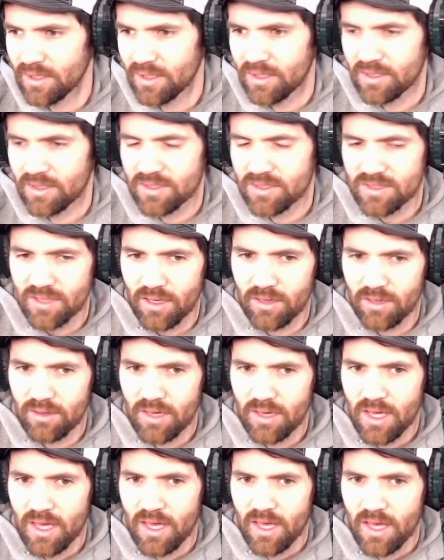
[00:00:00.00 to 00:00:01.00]
So
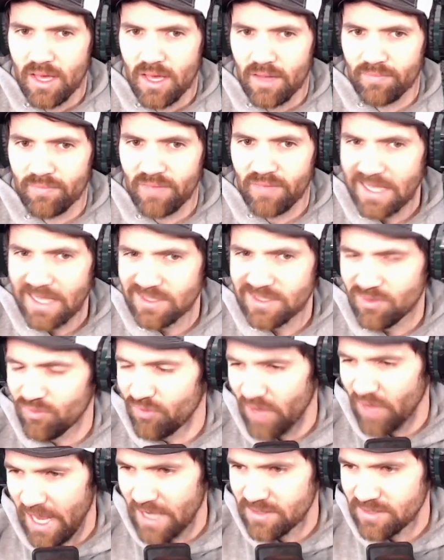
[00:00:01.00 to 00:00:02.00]
that's
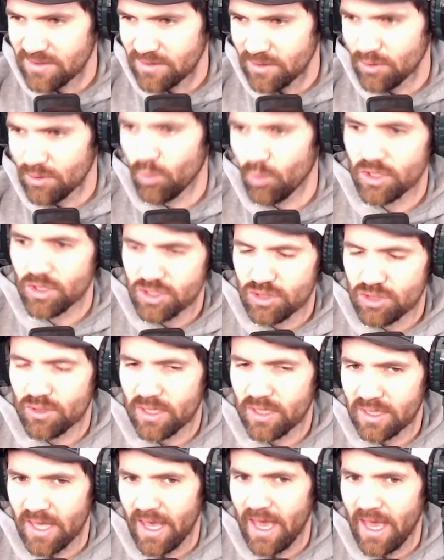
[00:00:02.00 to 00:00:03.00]
faster once you
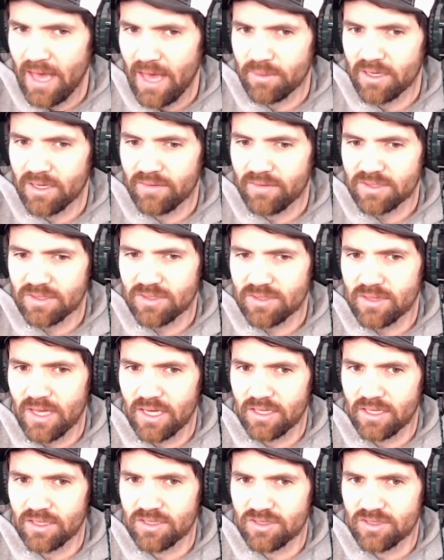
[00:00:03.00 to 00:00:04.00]
get in the habit of it, so
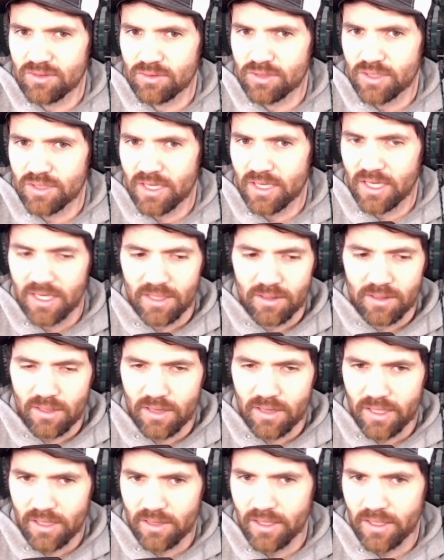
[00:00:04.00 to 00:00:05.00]
that as soon as you get in,
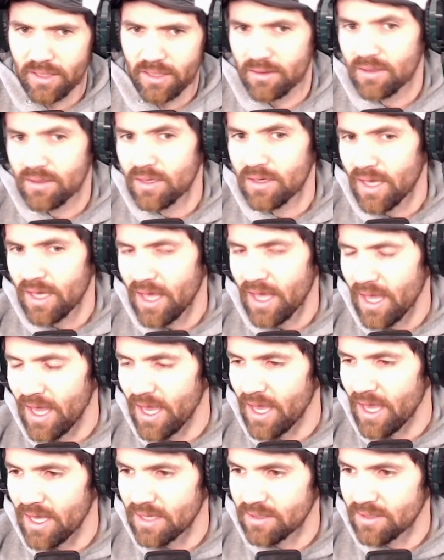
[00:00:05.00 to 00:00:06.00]
click, click,
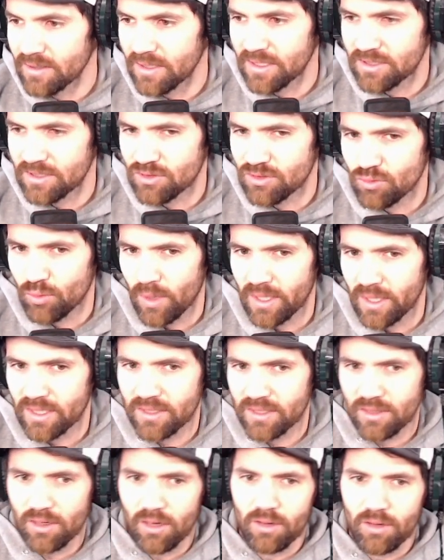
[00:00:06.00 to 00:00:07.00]
and it's ready
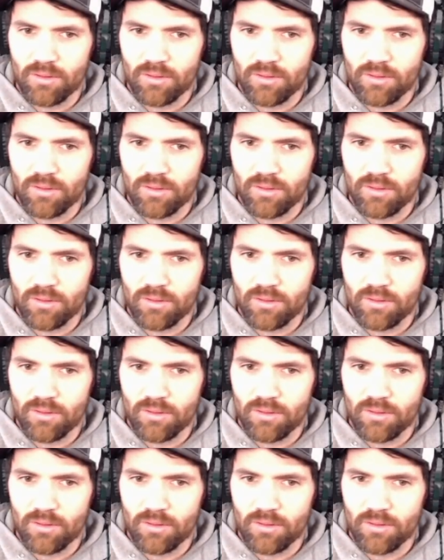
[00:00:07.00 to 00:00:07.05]
to go.